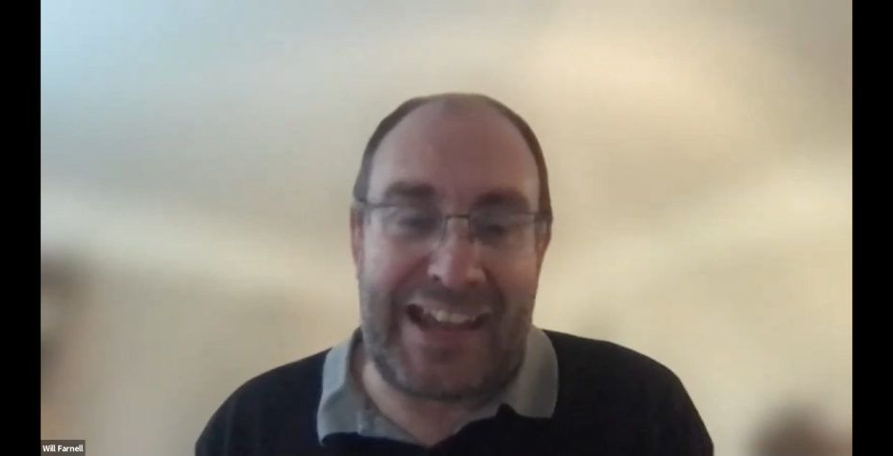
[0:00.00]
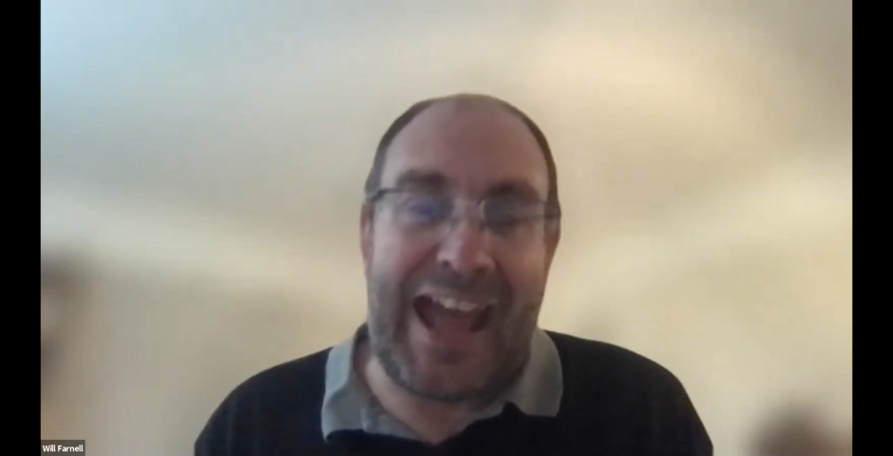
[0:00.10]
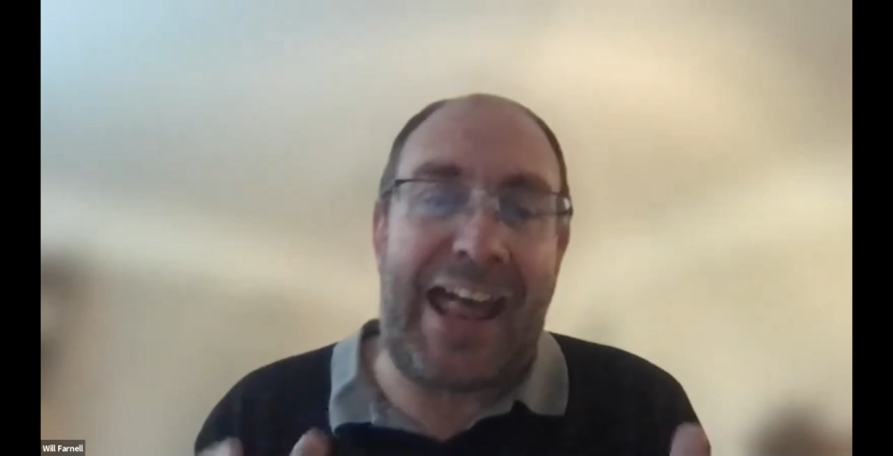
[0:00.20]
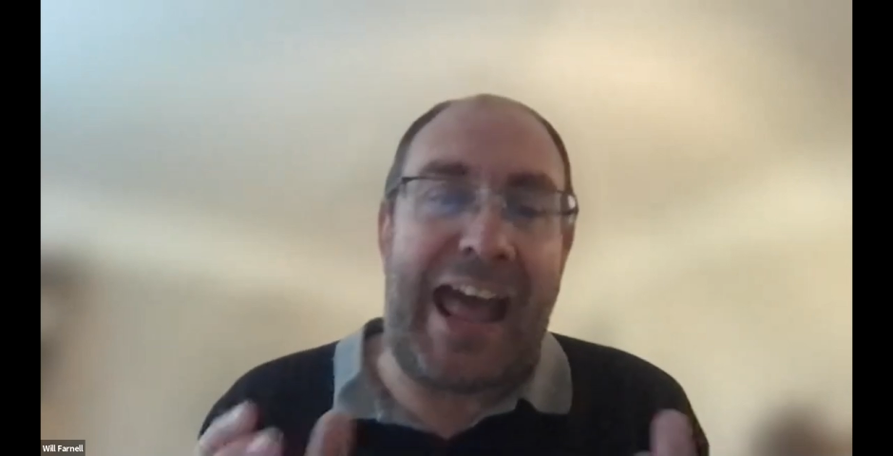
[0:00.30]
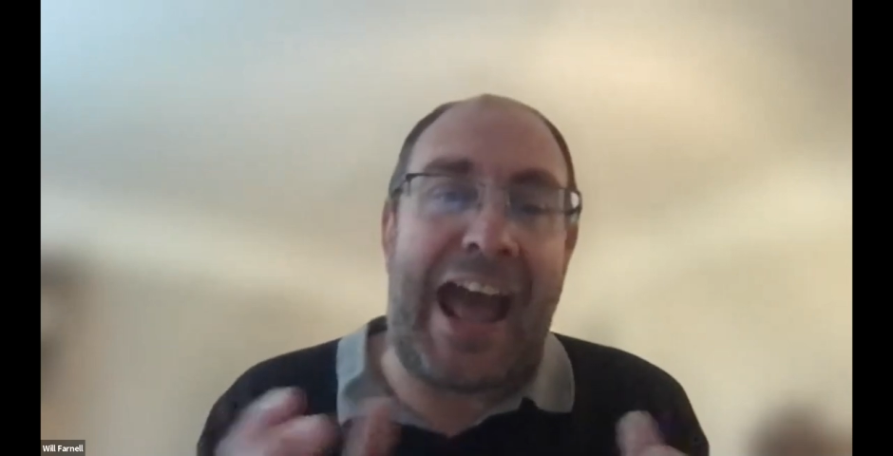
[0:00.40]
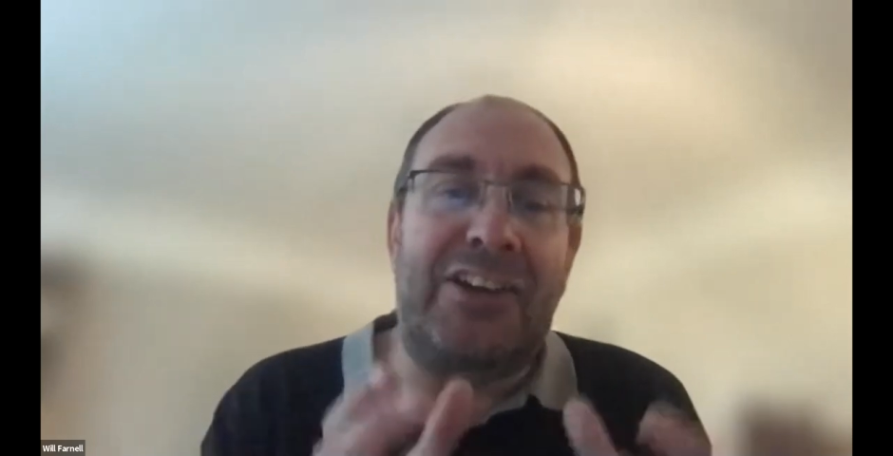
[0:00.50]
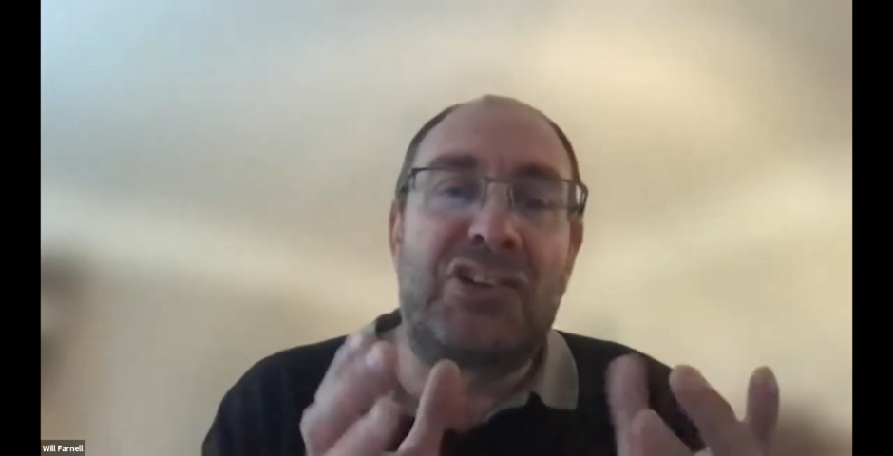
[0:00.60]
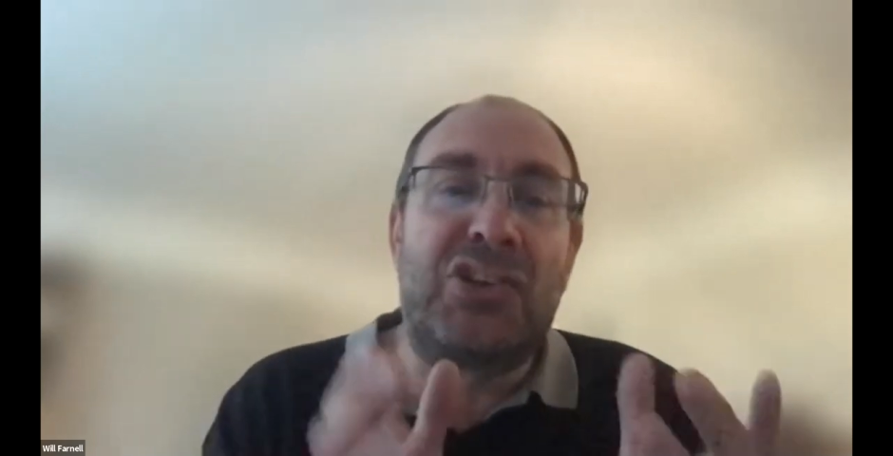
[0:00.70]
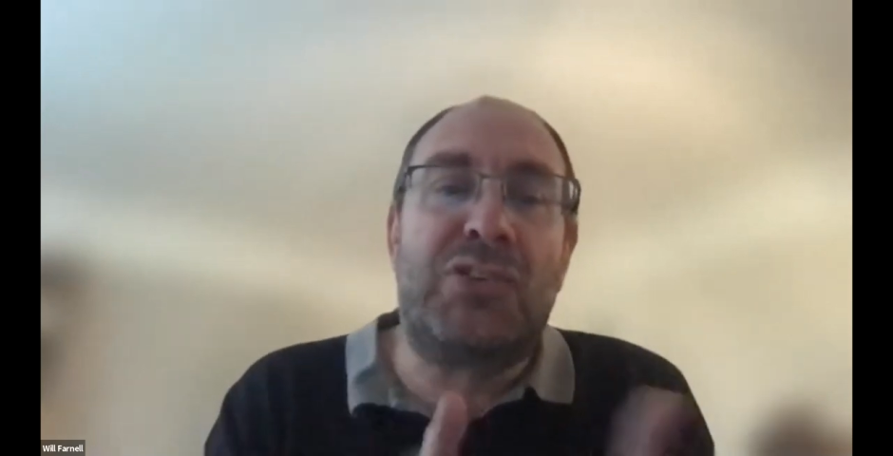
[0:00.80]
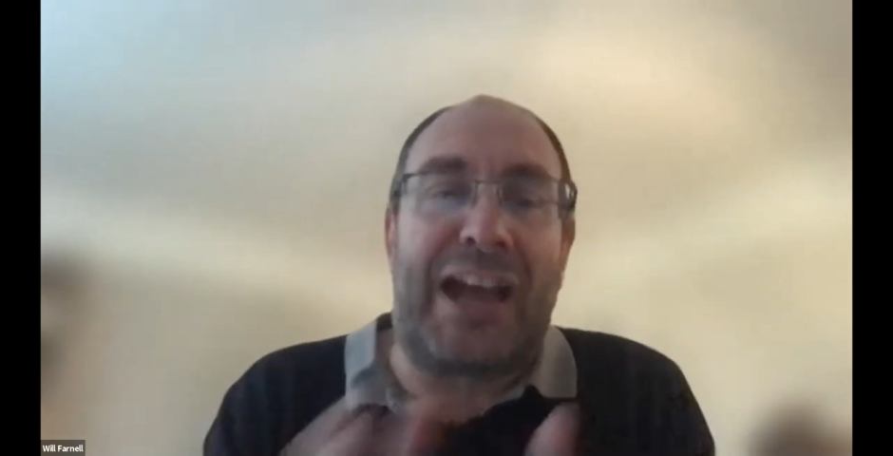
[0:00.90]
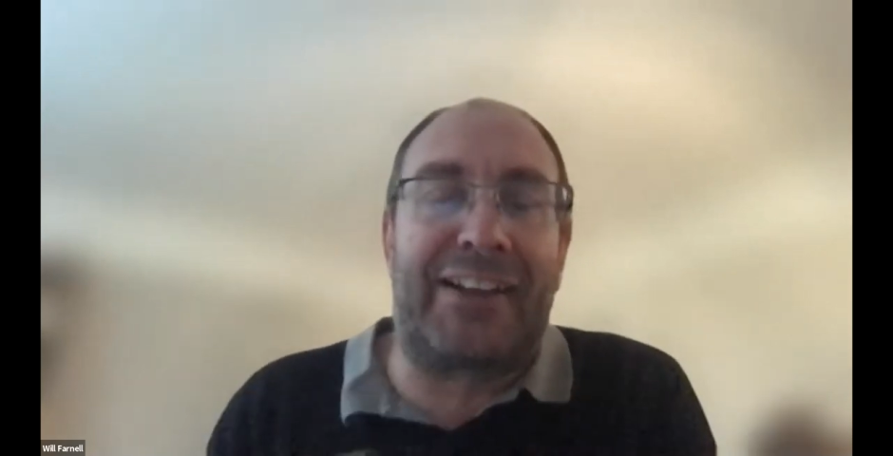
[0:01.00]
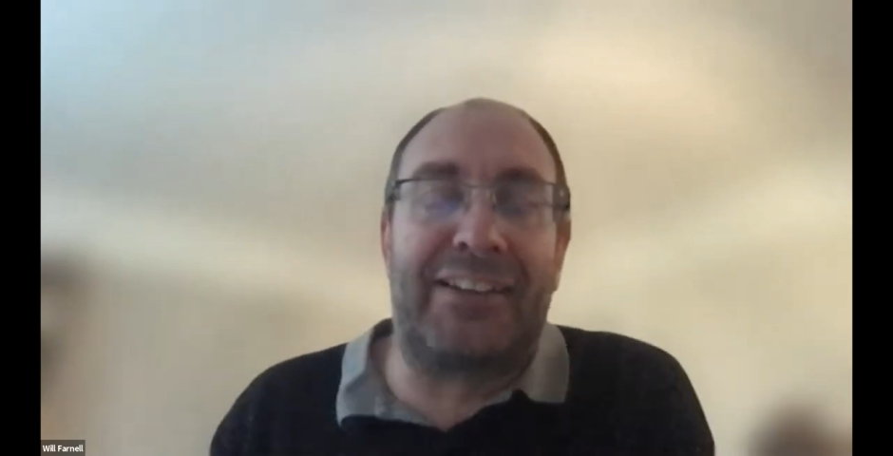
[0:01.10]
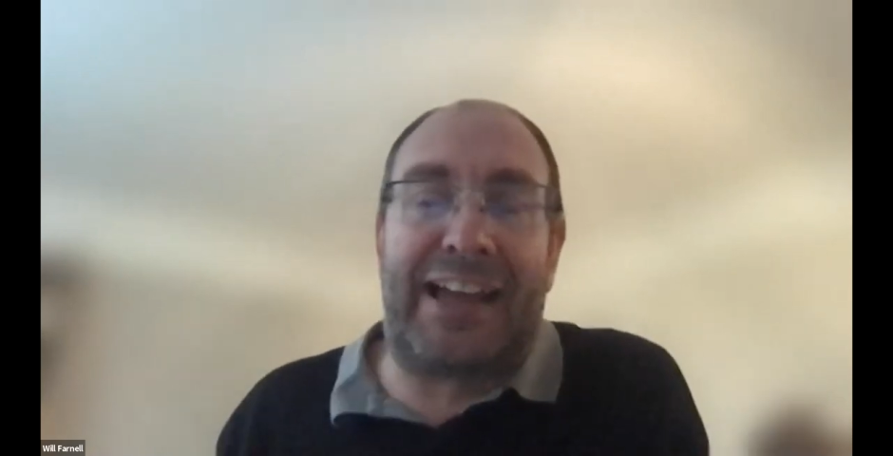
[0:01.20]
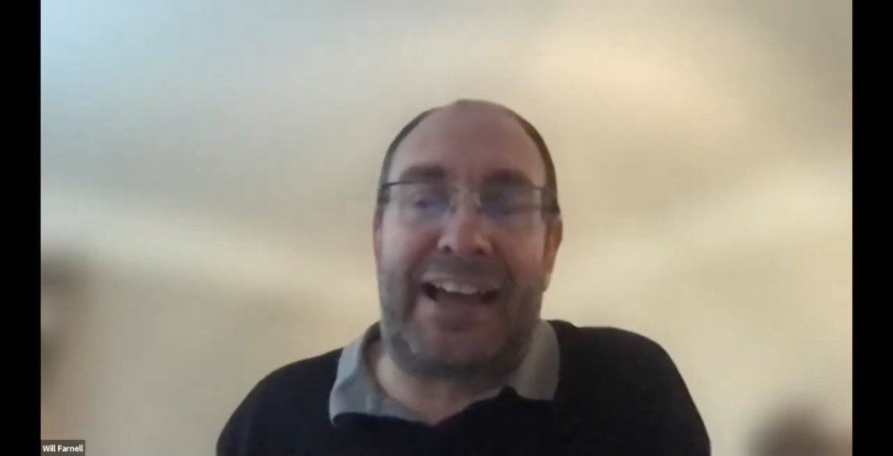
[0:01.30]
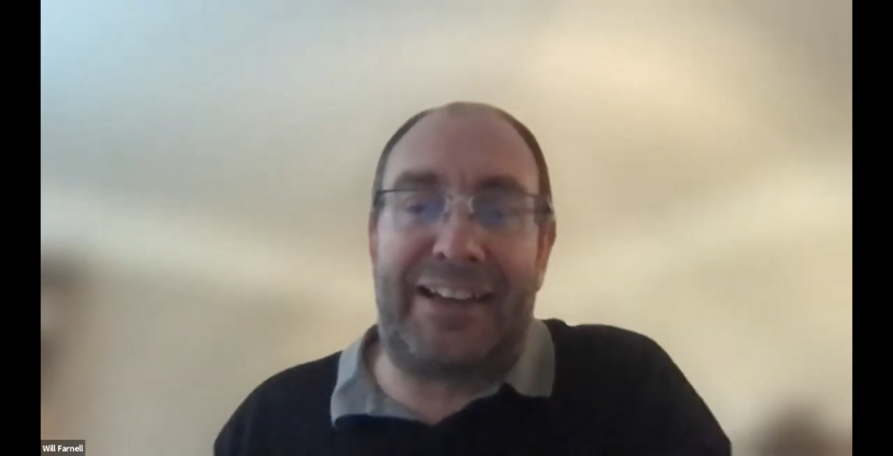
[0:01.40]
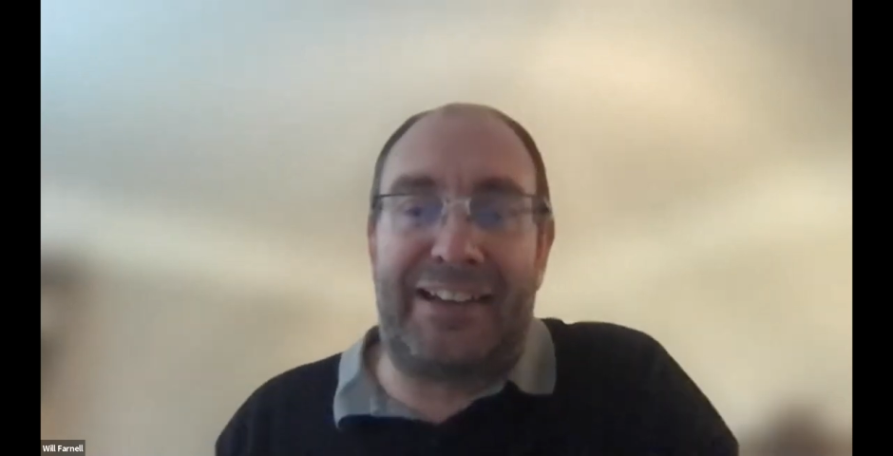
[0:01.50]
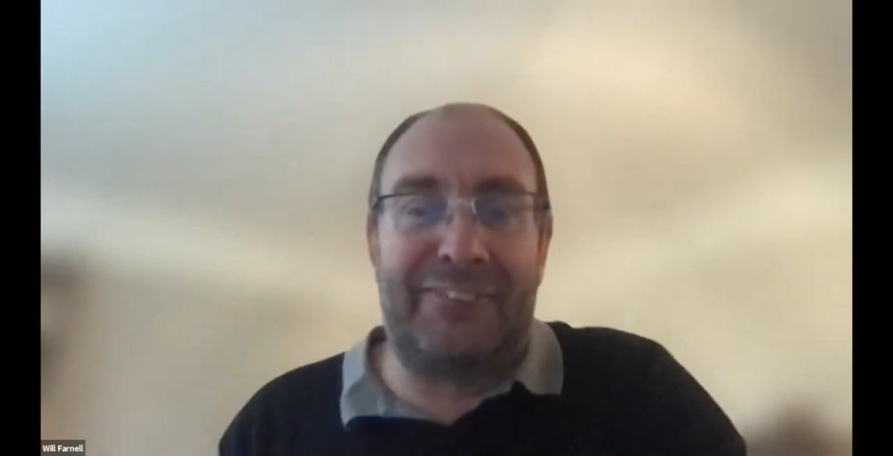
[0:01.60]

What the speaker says: How did you tackle that